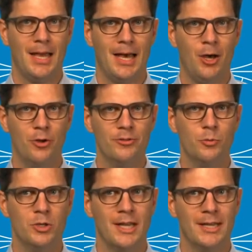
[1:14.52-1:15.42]
I also
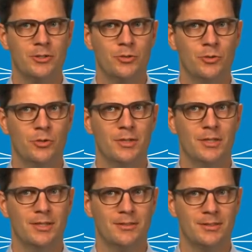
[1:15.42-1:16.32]
would like to
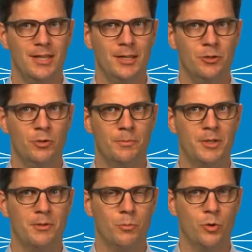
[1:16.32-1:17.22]
tell you a
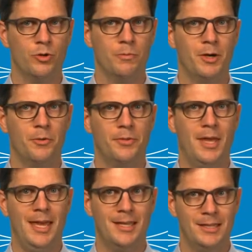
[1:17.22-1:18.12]
bit more about
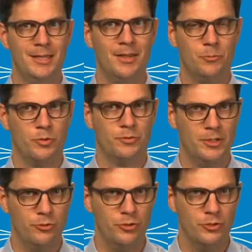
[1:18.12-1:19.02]
the AD that was
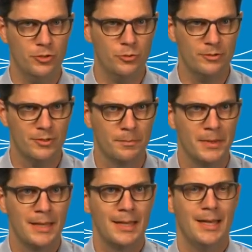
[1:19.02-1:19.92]
introduced.
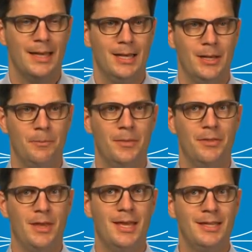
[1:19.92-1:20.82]
The
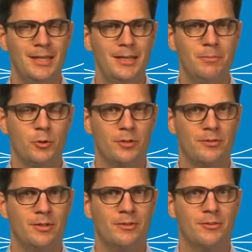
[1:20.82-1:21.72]
AD
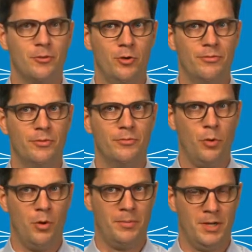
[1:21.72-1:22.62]
consists of
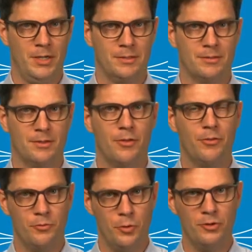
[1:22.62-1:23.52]
4 parts.
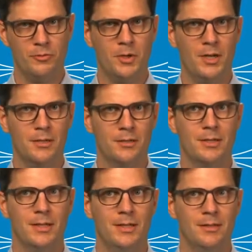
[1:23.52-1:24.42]
The first
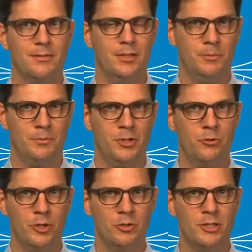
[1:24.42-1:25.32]
part is a
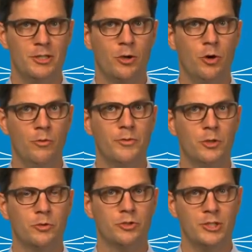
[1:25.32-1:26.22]
periodic
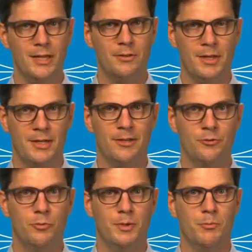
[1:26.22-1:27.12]
overload check that has
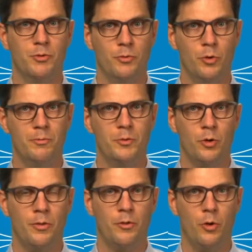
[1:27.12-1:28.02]
to be performed
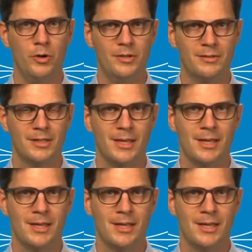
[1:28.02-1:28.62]
on the hoist